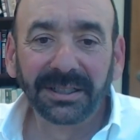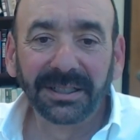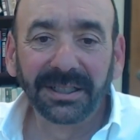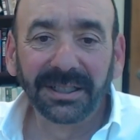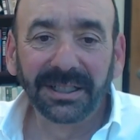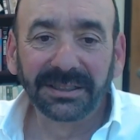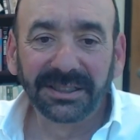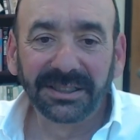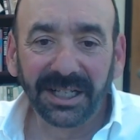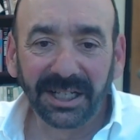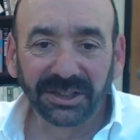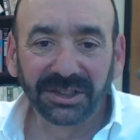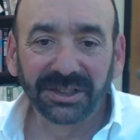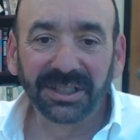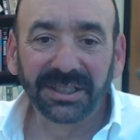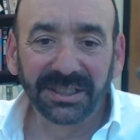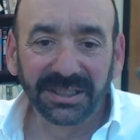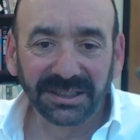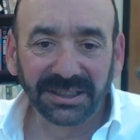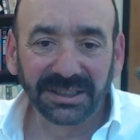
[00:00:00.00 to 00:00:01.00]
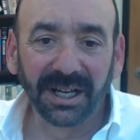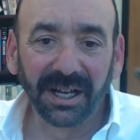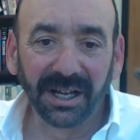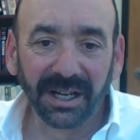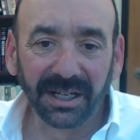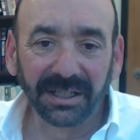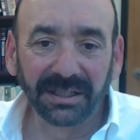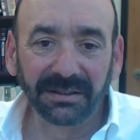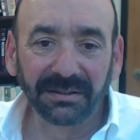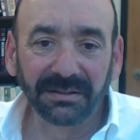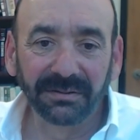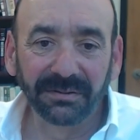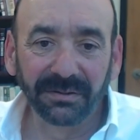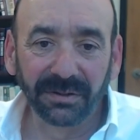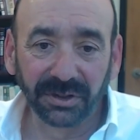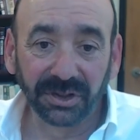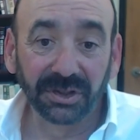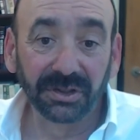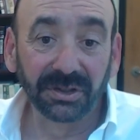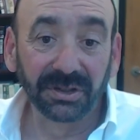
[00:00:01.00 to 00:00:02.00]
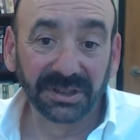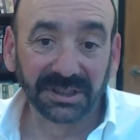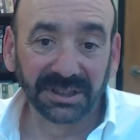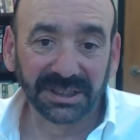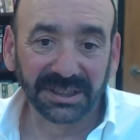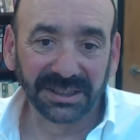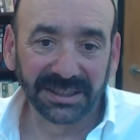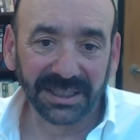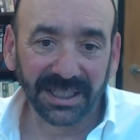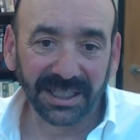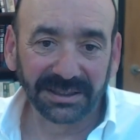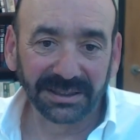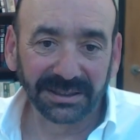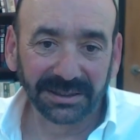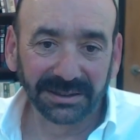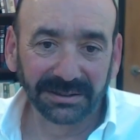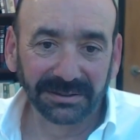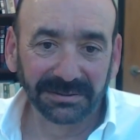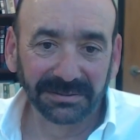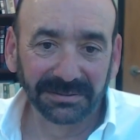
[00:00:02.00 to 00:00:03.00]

intentionally design for student success.